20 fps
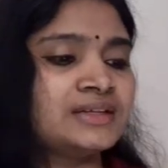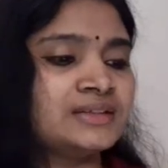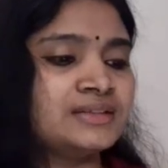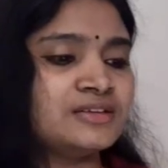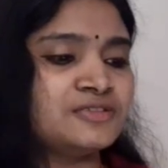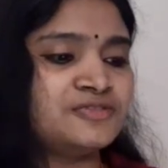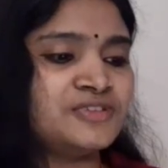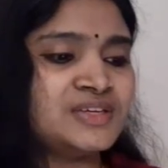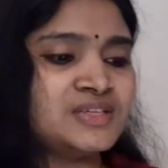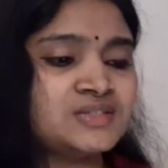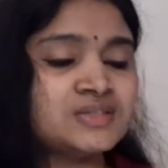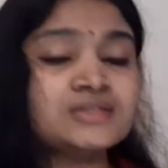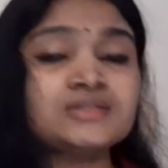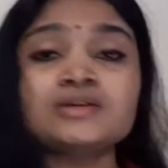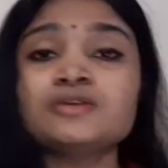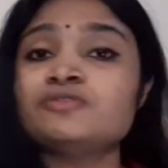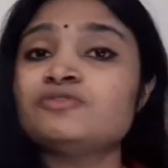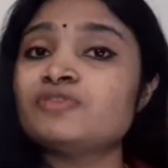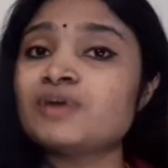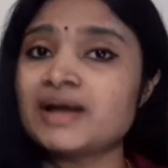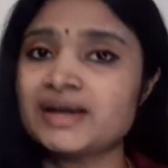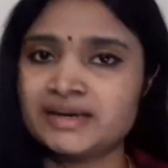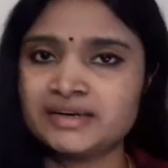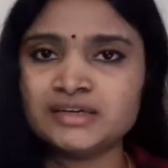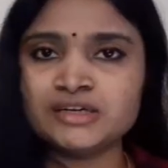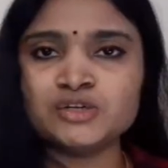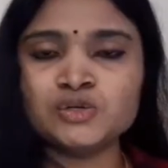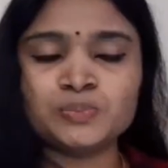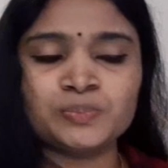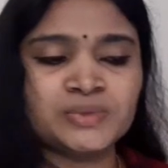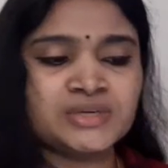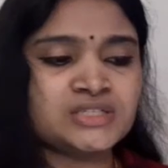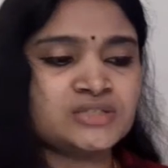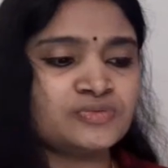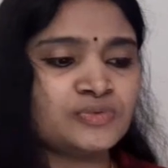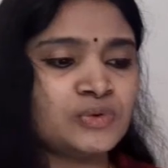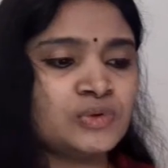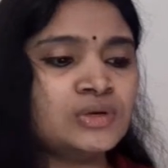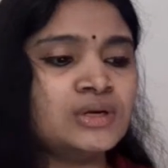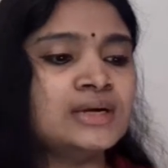the fees is 500 rupees
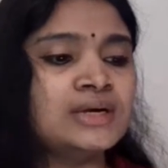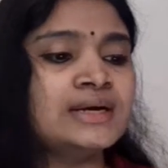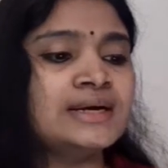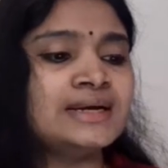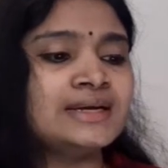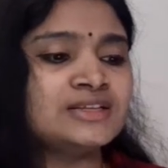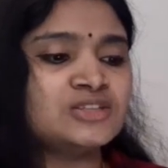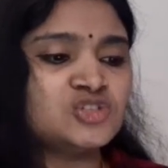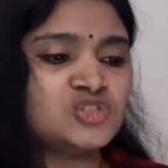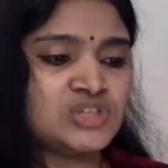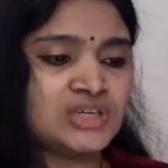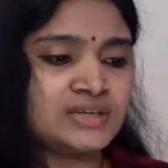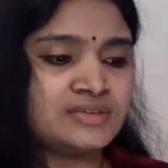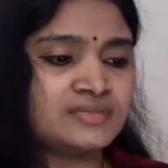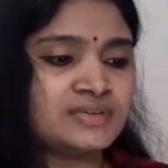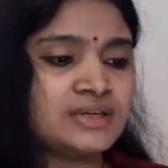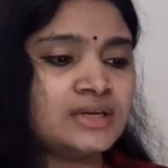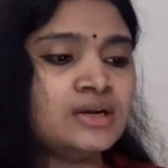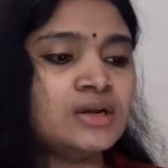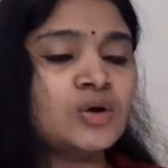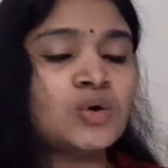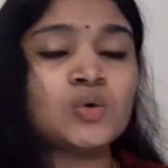for general,